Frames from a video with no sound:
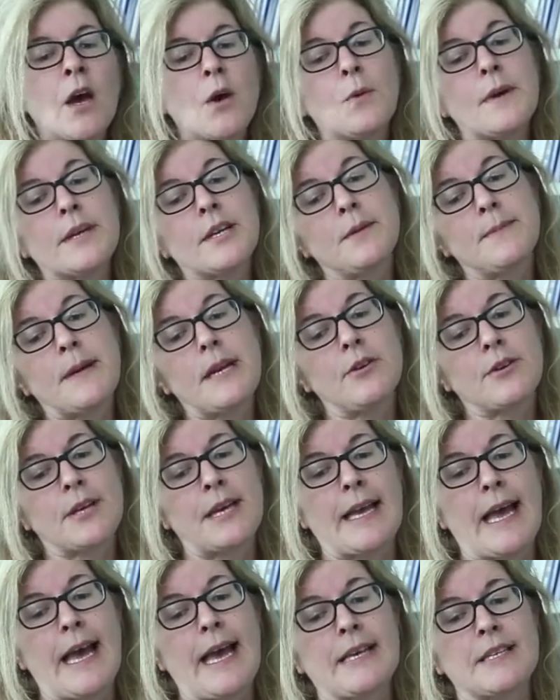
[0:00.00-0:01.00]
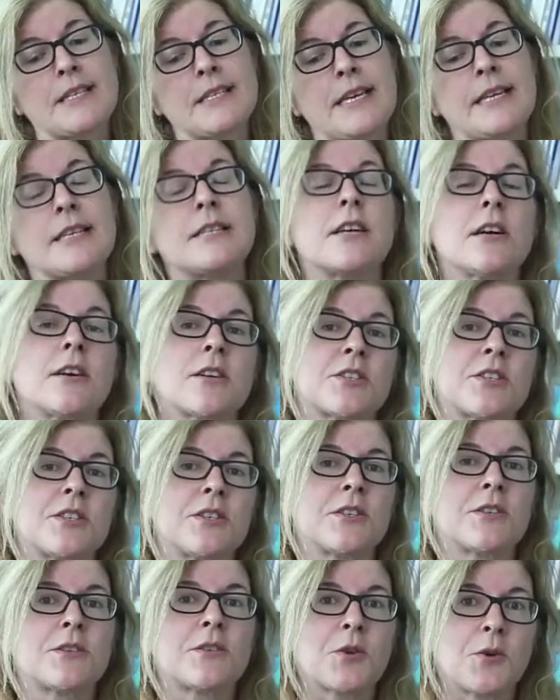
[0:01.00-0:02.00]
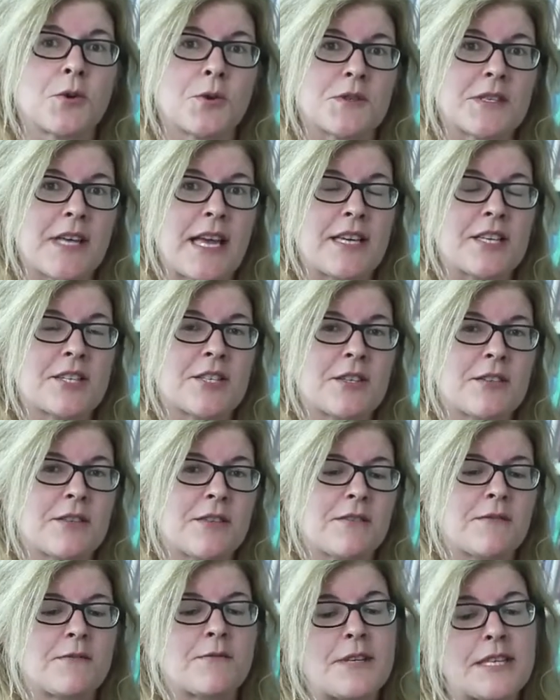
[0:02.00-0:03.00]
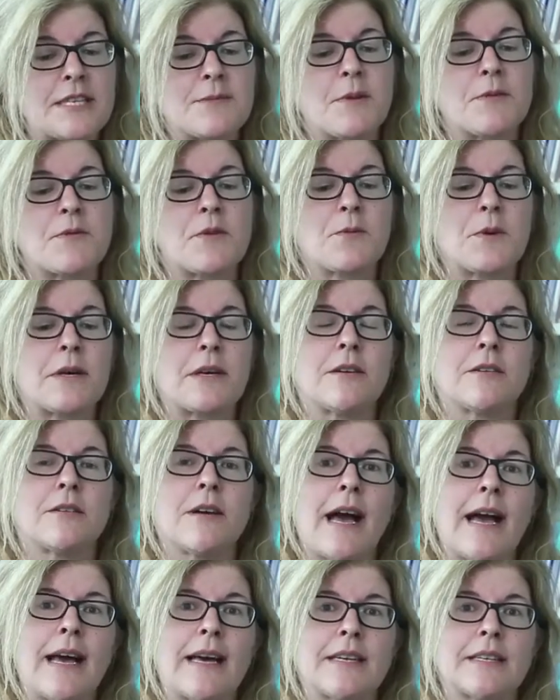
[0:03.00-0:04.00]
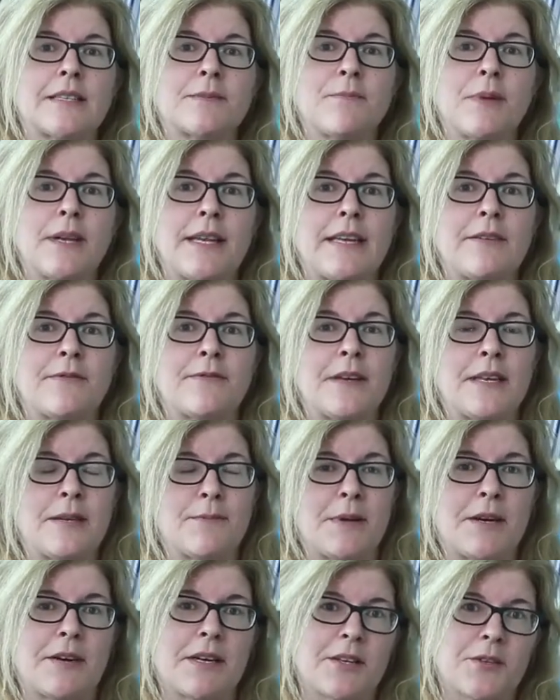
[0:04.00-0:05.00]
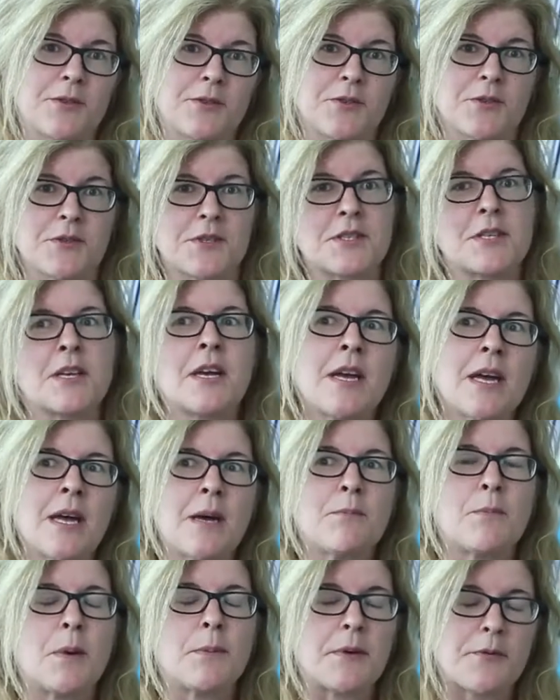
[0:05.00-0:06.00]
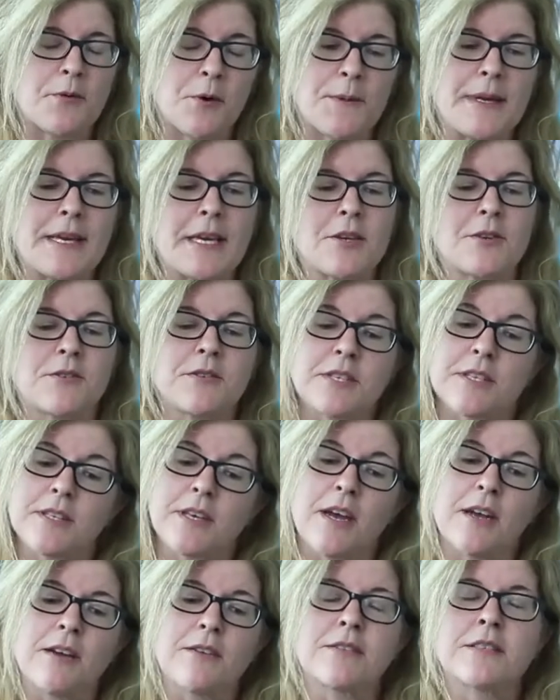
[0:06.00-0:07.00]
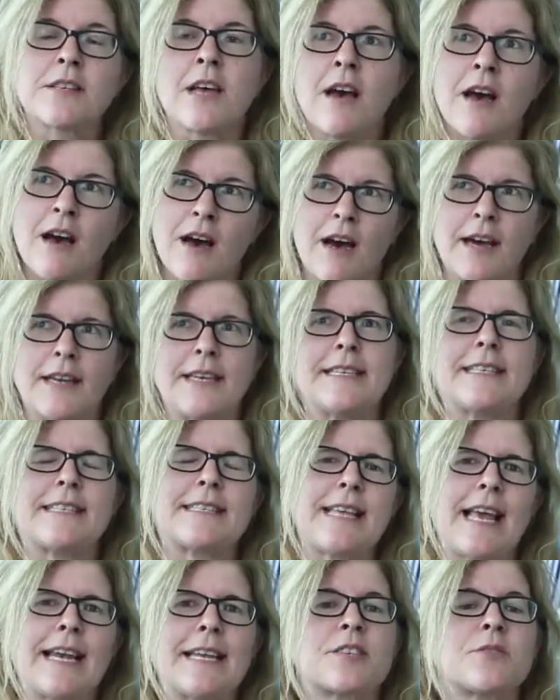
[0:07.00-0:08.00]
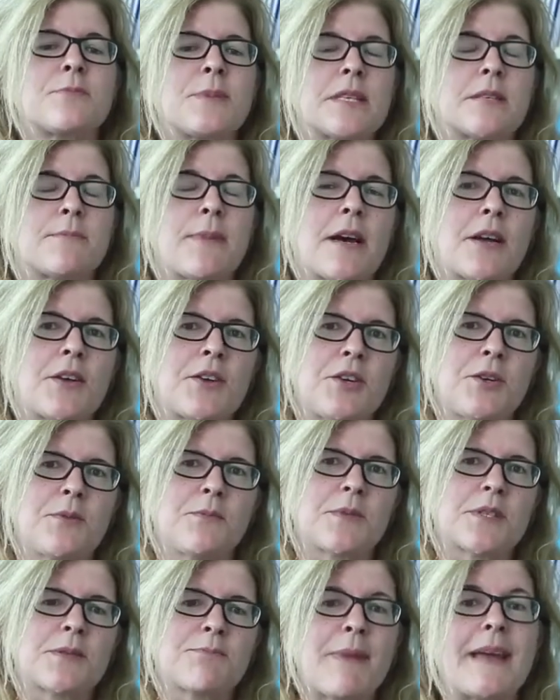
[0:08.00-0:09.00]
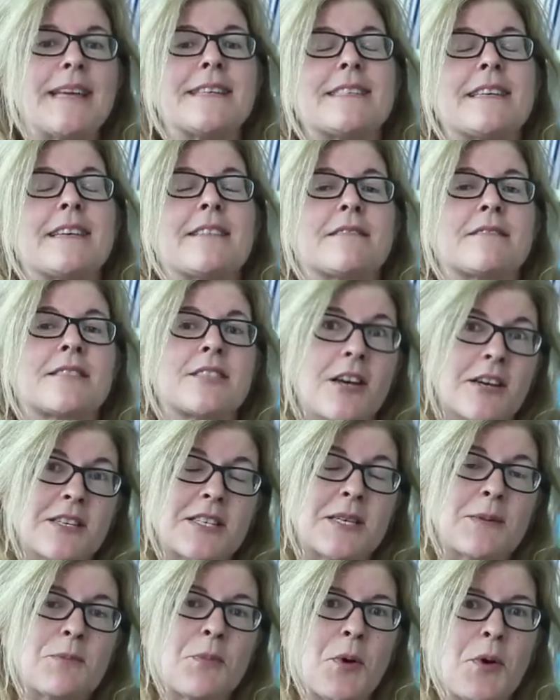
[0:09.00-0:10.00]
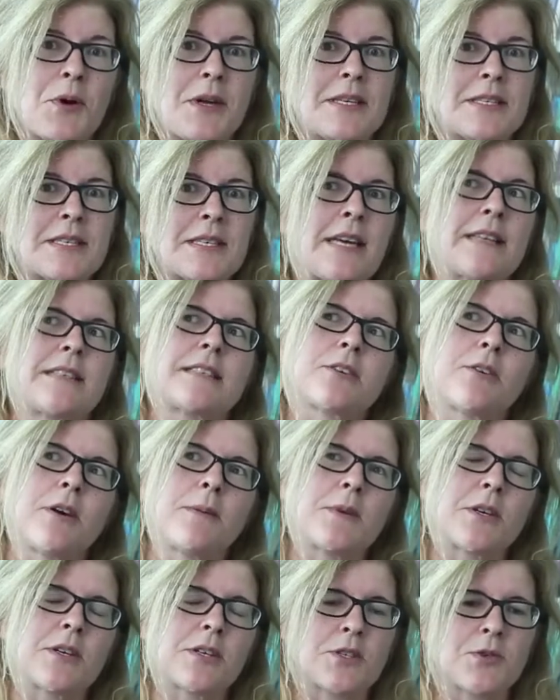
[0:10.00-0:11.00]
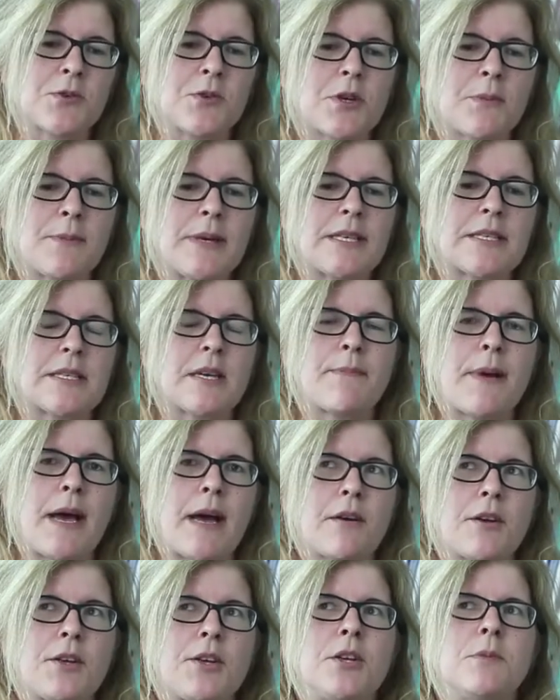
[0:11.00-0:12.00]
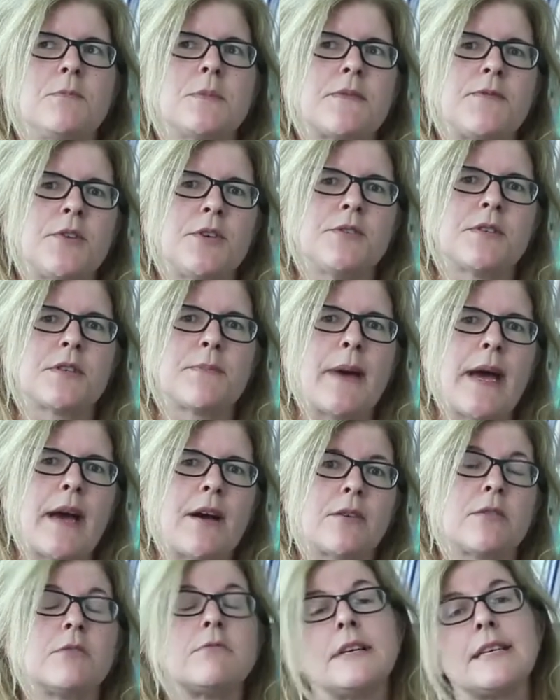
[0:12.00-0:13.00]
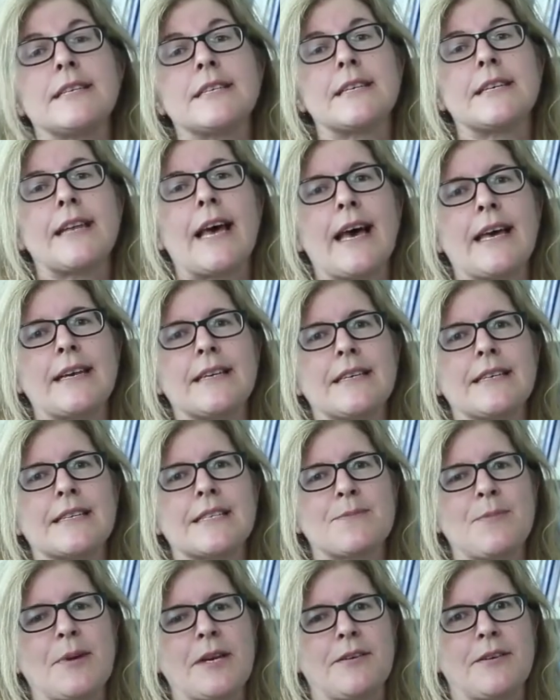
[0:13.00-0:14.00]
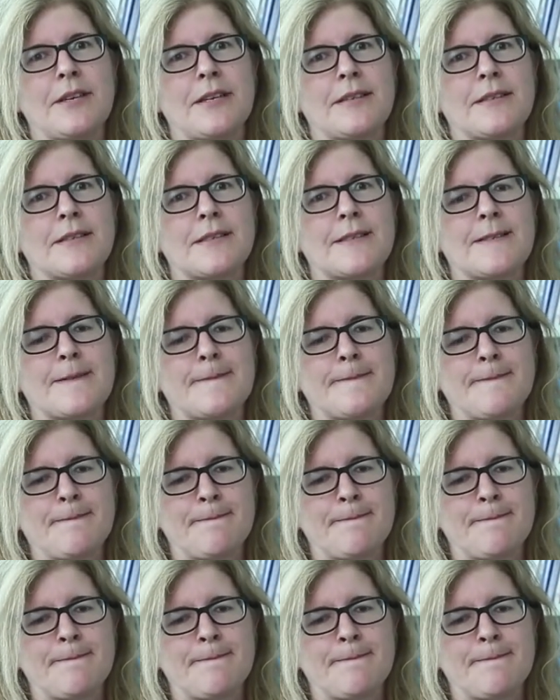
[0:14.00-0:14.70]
We're going to be looking at induction, causation, freedom of the will, and belief in miracles. But before we get on to those, I need to say a little bit about Hume's basic starting point, and so I'm going to talk a bit about Hume's views about reason and experience.